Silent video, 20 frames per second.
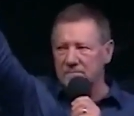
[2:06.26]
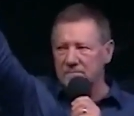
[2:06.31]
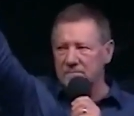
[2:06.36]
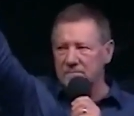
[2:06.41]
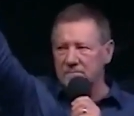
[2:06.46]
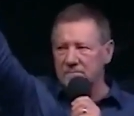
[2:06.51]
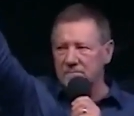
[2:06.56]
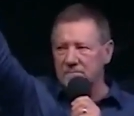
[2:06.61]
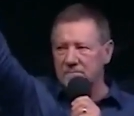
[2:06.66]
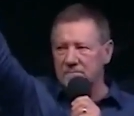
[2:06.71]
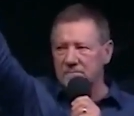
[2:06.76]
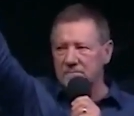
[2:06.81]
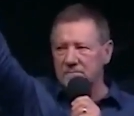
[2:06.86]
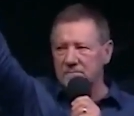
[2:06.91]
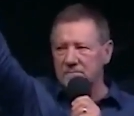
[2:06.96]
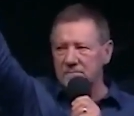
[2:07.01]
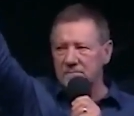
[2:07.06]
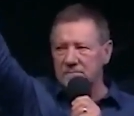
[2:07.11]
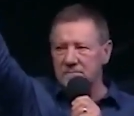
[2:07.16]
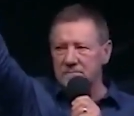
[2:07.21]

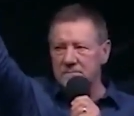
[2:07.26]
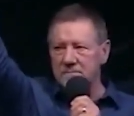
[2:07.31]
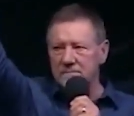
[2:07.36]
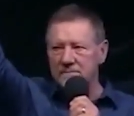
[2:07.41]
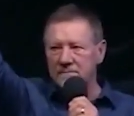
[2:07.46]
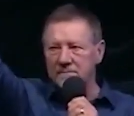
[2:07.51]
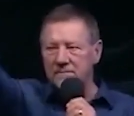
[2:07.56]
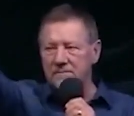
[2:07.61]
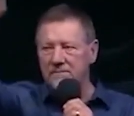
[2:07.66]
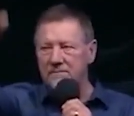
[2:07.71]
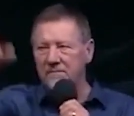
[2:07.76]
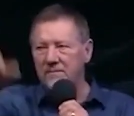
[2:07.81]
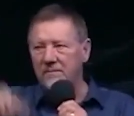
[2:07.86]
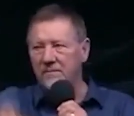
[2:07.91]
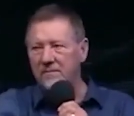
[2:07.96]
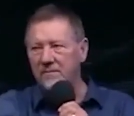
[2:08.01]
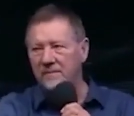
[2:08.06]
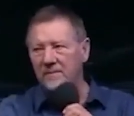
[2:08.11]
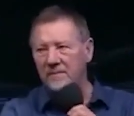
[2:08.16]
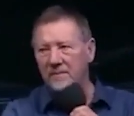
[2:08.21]

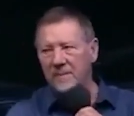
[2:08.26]
(silence)